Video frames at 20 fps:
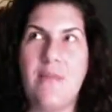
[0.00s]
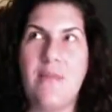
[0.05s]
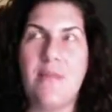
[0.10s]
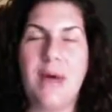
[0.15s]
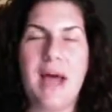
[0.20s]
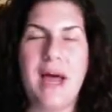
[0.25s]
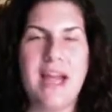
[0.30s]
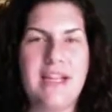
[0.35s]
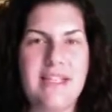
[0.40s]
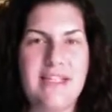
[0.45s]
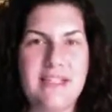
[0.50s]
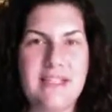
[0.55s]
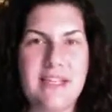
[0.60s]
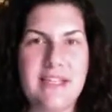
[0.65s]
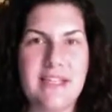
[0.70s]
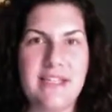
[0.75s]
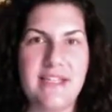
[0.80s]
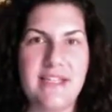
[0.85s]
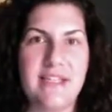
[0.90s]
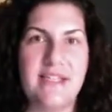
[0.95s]

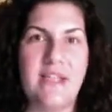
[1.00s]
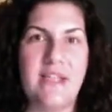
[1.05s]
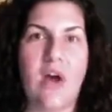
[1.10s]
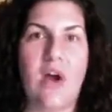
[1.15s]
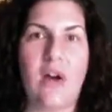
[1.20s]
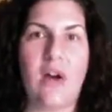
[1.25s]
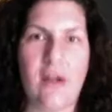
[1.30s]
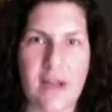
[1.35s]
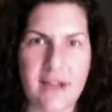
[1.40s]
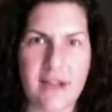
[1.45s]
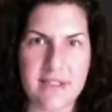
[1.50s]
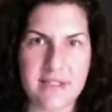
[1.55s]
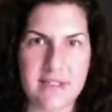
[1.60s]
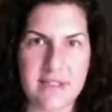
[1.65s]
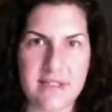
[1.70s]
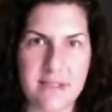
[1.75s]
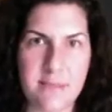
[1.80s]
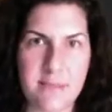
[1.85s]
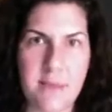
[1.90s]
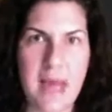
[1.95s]
Pisces is the
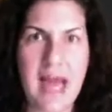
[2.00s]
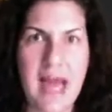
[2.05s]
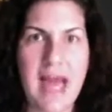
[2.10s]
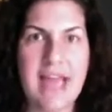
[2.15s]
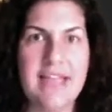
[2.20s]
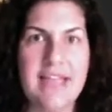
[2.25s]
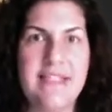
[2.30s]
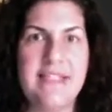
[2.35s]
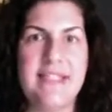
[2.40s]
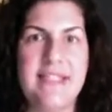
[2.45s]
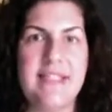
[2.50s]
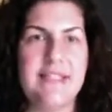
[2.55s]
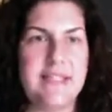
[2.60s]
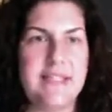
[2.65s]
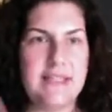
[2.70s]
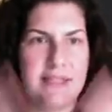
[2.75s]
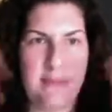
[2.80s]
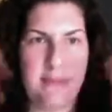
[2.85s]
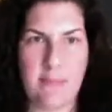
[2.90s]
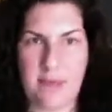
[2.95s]
artist. Pisces
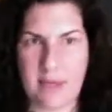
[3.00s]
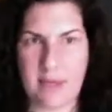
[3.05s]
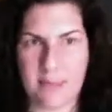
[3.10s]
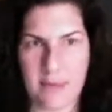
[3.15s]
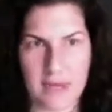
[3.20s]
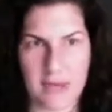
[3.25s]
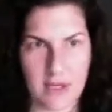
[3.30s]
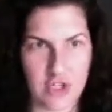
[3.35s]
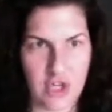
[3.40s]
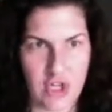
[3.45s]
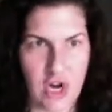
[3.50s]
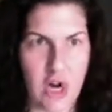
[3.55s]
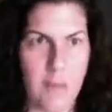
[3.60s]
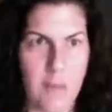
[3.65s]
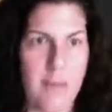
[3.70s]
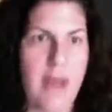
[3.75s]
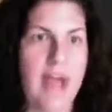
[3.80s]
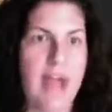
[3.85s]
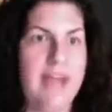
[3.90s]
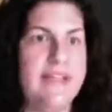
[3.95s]
is the big
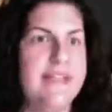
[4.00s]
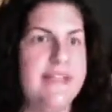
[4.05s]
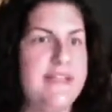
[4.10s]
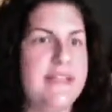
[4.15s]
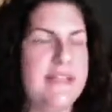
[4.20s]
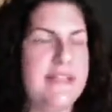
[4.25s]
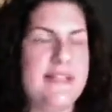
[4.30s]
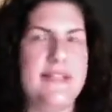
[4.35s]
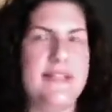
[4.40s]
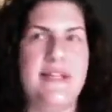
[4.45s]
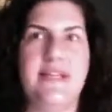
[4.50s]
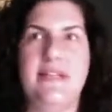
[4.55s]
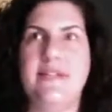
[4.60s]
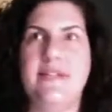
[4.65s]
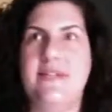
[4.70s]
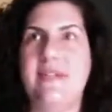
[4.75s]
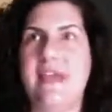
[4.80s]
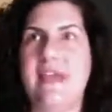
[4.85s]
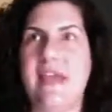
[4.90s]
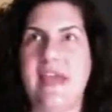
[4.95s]
picture. Pisces
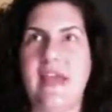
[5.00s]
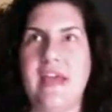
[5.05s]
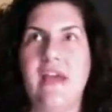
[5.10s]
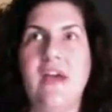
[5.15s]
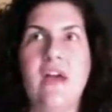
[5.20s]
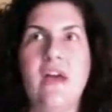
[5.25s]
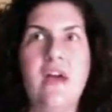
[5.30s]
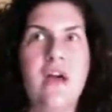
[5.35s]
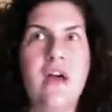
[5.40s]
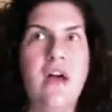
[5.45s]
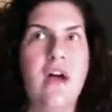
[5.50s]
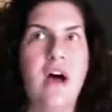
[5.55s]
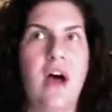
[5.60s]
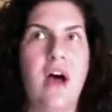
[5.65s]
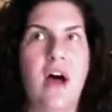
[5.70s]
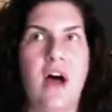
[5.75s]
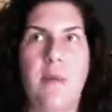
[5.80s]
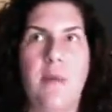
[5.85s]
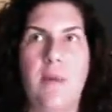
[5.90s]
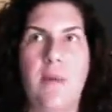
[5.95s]
is the
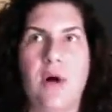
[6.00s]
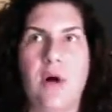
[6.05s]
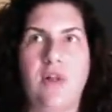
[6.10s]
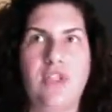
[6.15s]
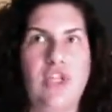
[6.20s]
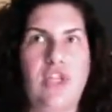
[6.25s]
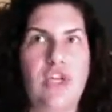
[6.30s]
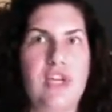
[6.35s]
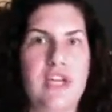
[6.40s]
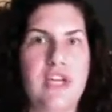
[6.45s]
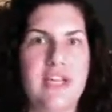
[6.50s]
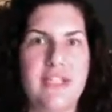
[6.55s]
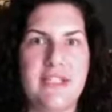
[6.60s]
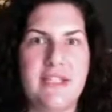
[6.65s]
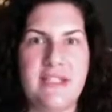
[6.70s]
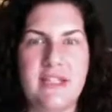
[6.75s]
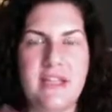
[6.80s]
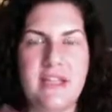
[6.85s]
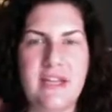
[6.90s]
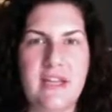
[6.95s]
alternate
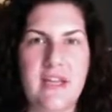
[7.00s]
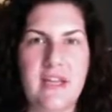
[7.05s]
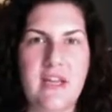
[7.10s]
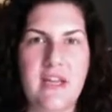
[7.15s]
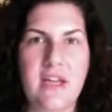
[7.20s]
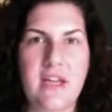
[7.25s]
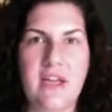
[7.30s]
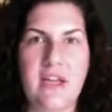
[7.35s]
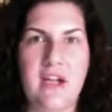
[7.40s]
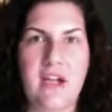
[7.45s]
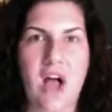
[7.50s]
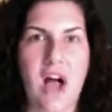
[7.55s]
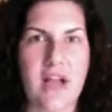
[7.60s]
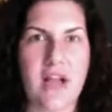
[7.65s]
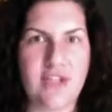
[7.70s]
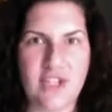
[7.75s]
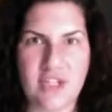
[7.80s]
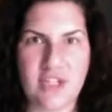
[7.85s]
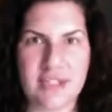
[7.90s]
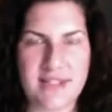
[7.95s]

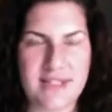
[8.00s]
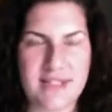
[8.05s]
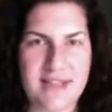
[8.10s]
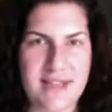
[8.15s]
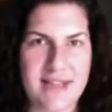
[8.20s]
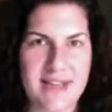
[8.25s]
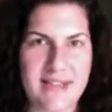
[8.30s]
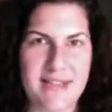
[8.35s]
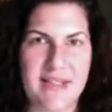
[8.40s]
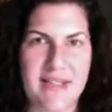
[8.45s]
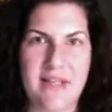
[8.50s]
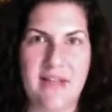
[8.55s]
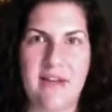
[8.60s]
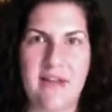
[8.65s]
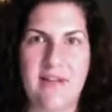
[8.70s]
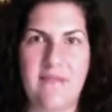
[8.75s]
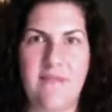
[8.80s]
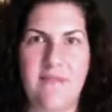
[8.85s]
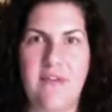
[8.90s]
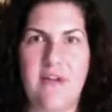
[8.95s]
consciousness,
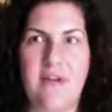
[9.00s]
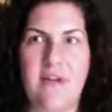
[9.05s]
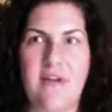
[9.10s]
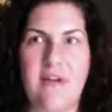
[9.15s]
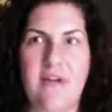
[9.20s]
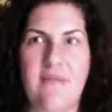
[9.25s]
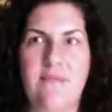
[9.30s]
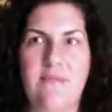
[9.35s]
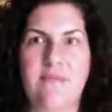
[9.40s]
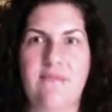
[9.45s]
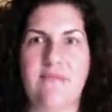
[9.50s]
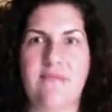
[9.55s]
the